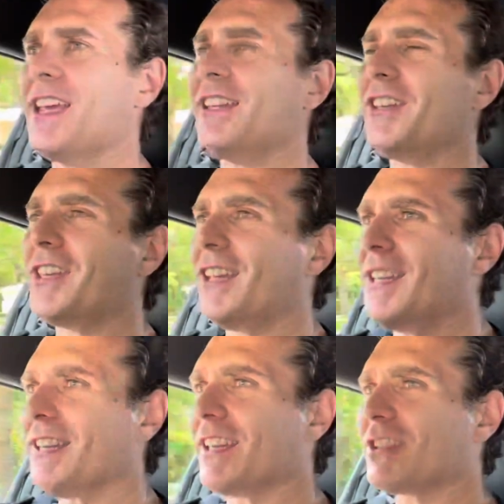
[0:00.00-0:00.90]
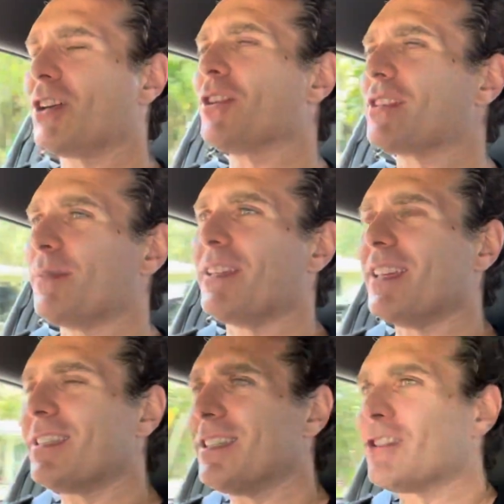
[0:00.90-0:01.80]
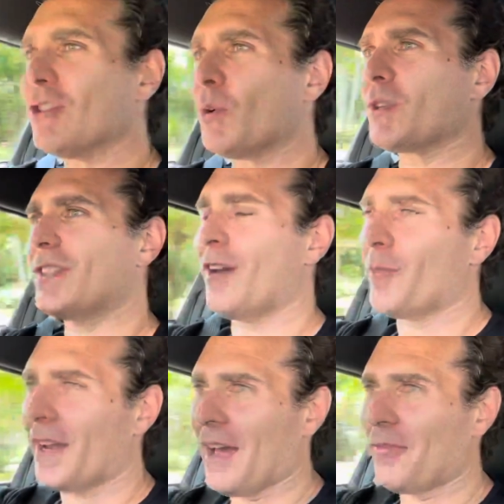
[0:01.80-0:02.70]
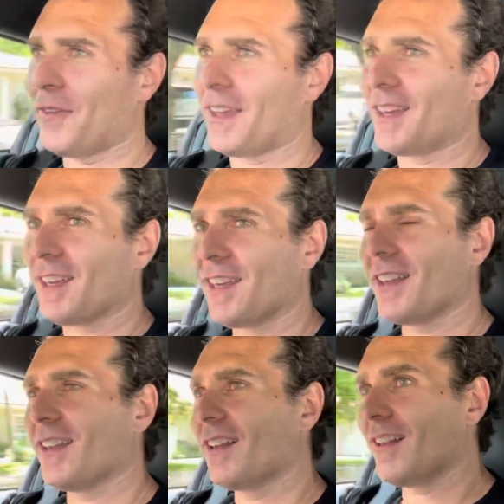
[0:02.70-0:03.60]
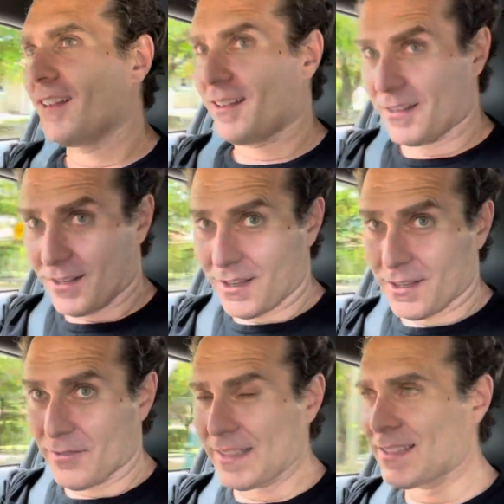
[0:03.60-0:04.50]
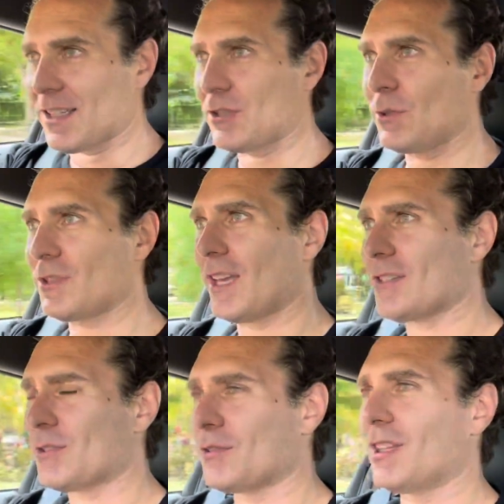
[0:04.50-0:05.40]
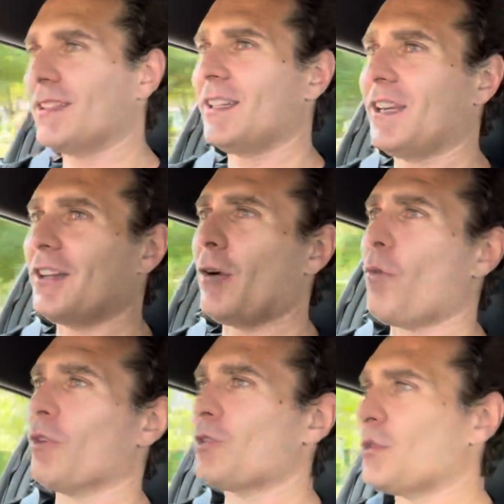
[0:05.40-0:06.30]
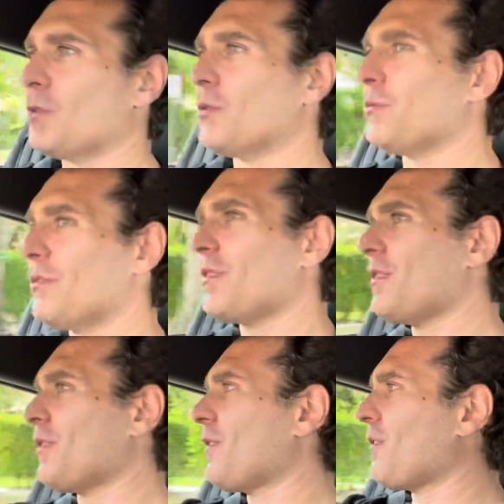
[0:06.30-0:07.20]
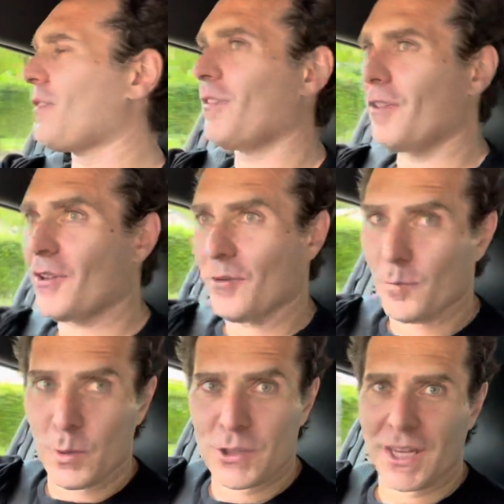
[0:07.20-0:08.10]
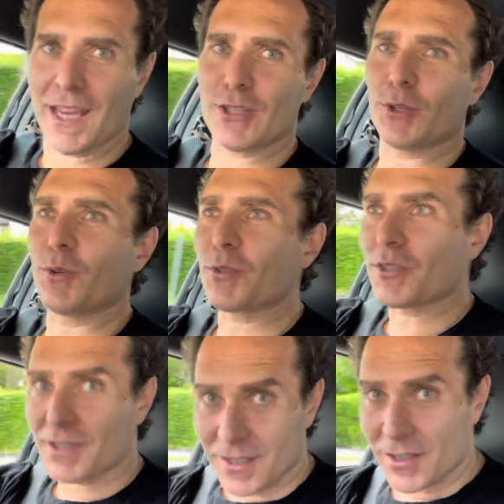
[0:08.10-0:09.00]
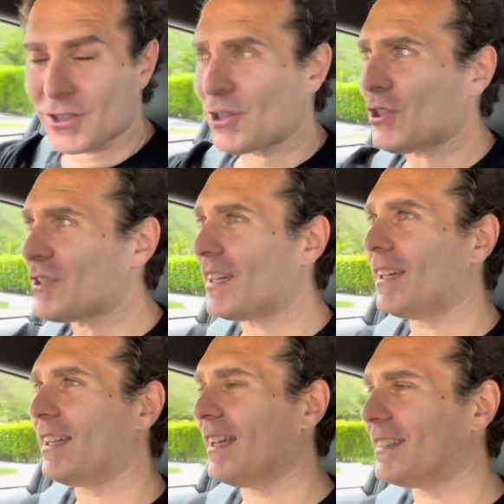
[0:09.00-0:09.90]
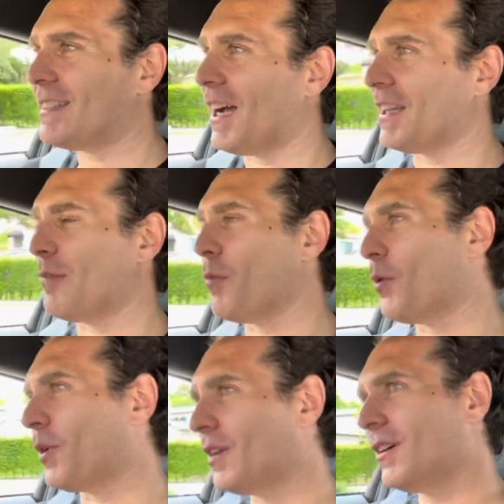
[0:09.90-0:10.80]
You can hear the exhaust. I mean, there is this noise there, but I think as an enthusiast, you're certainly gonna want to push the exhaust just a little tiny more,